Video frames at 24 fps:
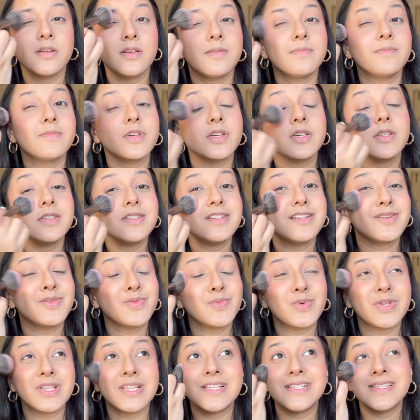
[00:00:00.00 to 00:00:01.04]
because
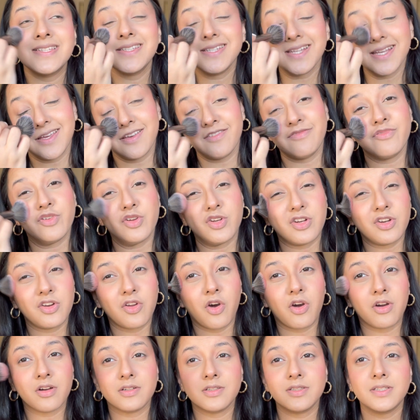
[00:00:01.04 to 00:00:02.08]
it will stay for a
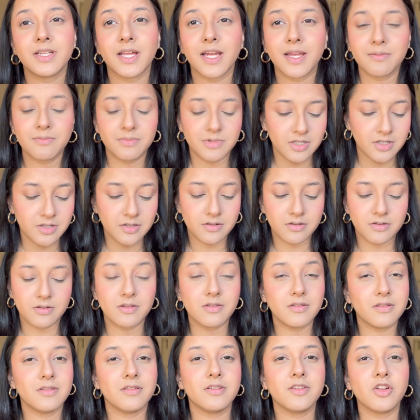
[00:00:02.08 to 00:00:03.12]
longer time.
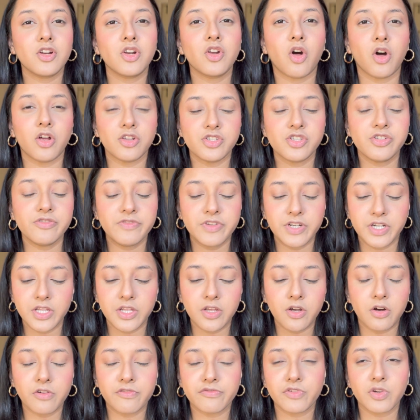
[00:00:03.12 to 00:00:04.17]
The
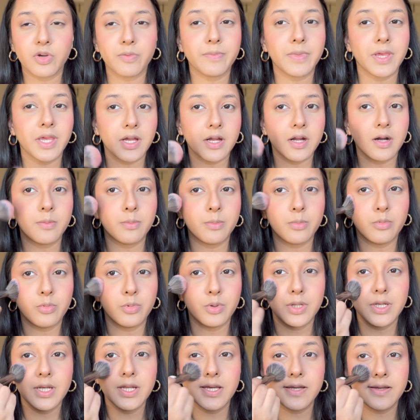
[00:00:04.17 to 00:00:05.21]
longevity of your makeup
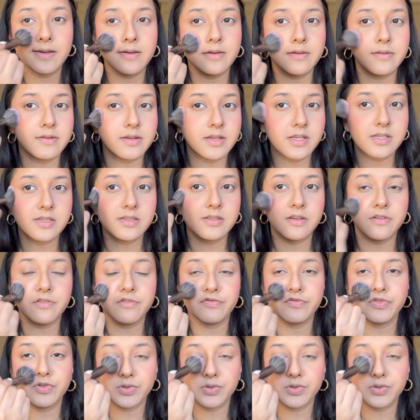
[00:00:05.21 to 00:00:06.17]
will increase if you